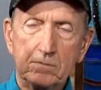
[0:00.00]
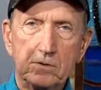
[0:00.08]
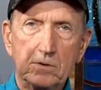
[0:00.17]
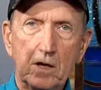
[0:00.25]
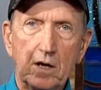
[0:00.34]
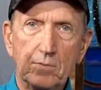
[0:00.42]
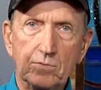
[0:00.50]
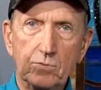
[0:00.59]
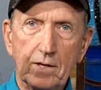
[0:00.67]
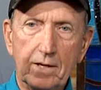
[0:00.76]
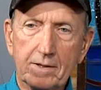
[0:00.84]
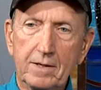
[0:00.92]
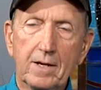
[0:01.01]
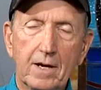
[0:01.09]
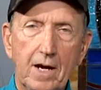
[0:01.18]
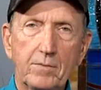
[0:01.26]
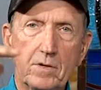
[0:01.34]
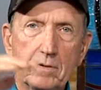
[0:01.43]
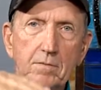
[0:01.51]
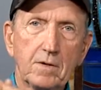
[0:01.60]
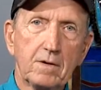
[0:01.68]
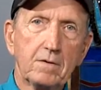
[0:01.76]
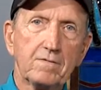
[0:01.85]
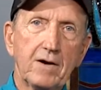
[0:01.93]
scallops we had, how many
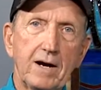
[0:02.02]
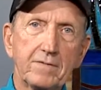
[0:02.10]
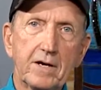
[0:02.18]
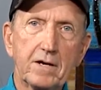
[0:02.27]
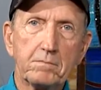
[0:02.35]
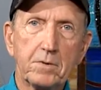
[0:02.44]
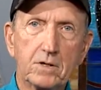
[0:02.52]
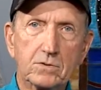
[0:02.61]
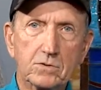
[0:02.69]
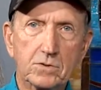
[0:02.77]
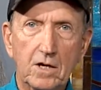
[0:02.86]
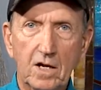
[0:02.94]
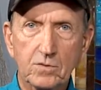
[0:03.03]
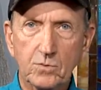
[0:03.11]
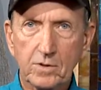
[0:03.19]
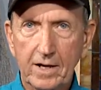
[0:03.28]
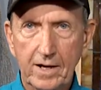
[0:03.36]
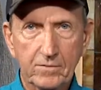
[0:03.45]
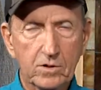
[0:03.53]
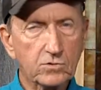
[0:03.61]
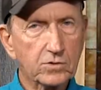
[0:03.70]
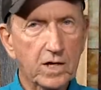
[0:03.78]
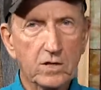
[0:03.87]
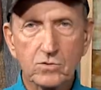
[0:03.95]
five gallon buckets of scallops we had.
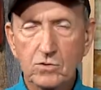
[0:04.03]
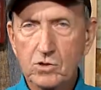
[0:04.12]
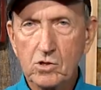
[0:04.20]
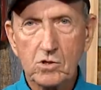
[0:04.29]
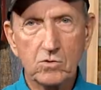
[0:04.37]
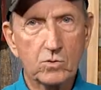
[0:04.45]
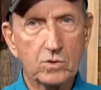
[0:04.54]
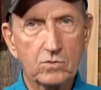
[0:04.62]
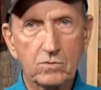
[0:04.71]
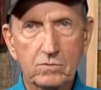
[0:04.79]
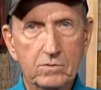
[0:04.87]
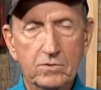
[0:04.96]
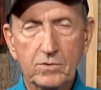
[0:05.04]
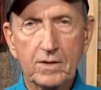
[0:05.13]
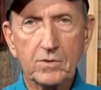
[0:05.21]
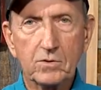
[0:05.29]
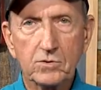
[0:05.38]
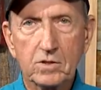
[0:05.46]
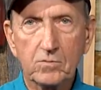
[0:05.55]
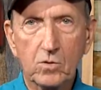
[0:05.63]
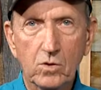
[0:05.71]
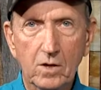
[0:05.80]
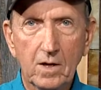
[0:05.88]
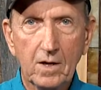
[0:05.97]
Those days are gone. We don't we don't have those
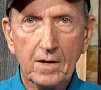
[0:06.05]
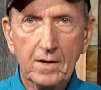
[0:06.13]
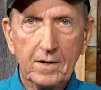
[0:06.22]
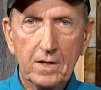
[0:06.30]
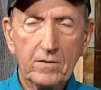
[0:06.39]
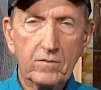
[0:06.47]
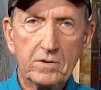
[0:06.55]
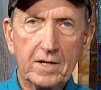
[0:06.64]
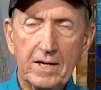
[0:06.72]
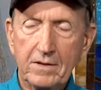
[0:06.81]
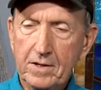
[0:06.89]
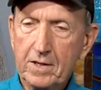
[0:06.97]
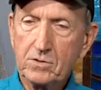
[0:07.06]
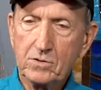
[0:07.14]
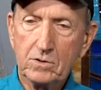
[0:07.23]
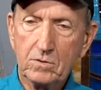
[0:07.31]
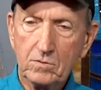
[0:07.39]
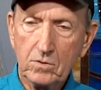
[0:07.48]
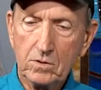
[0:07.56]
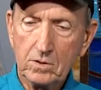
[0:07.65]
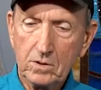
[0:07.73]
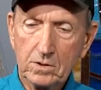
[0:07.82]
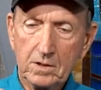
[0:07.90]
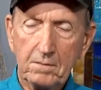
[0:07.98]
anymore even nowadays, you don't want to
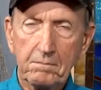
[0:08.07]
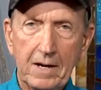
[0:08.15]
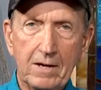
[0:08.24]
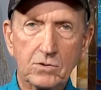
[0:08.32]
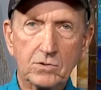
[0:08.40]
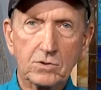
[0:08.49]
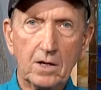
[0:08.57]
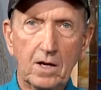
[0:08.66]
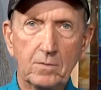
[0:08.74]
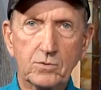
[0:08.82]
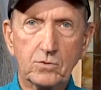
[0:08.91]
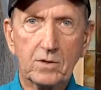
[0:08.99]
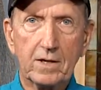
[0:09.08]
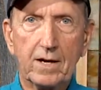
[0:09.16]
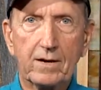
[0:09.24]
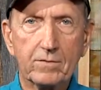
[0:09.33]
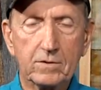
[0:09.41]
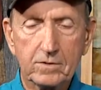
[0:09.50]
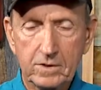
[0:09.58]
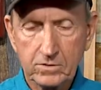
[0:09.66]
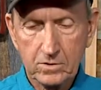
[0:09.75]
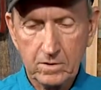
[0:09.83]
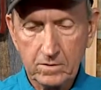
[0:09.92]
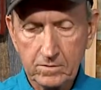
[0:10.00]
look at the amount of scallops you have. It's
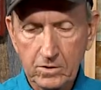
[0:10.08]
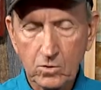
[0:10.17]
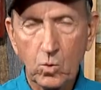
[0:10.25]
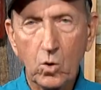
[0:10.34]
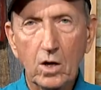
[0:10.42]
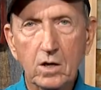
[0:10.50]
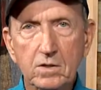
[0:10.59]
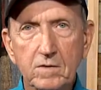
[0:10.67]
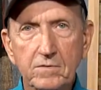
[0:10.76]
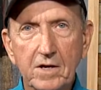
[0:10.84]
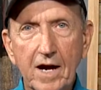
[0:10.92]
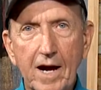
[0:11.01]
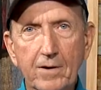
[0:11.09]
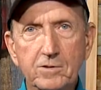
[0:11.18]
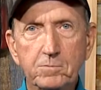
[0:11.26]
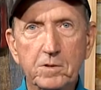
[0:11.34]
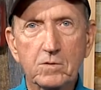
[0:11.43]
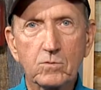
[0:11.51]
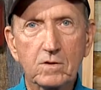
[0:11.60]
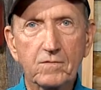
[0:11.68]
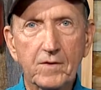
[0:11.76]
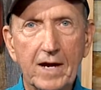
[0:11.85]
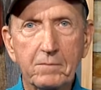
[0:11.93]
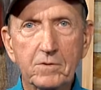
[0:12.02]
just uh, the quality of time spent with your
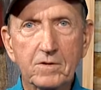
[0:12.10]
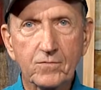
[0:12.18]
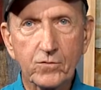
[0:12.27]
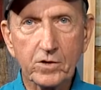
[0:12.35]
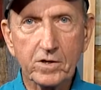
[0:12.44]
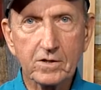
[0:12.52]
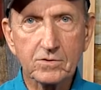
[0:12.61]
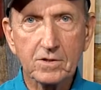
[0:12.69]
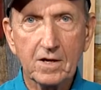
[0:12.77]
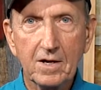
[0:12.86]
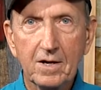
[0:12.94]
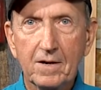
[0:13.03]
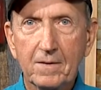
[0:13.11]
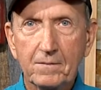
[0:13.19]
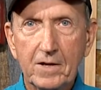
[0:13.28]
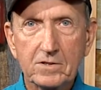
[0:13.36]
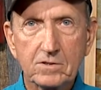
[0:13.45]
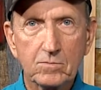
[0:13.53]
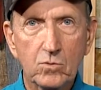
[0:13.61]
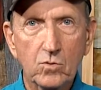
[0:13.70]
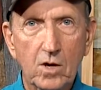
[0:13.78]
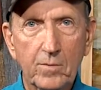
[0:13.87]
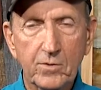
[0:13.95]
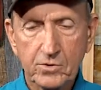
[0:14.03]
family and friends. That's the
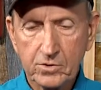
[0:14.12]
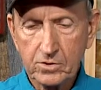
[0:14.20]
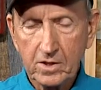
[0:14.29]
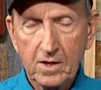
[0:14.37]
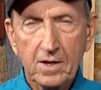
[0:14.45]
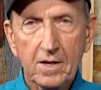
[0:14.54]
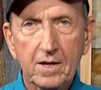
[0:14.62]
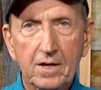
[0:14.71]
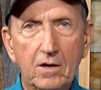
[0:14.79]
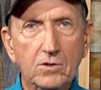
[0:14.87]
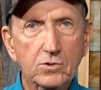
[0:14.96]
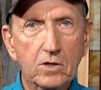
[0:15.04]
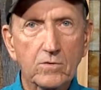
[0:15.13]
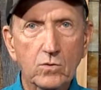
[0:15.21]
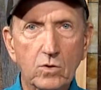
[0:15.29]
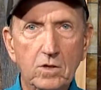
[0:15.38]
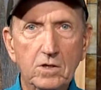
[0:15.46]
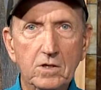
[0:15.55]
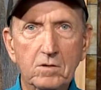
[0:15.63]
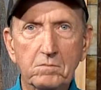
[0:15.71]
barometer. And also, if you want to get a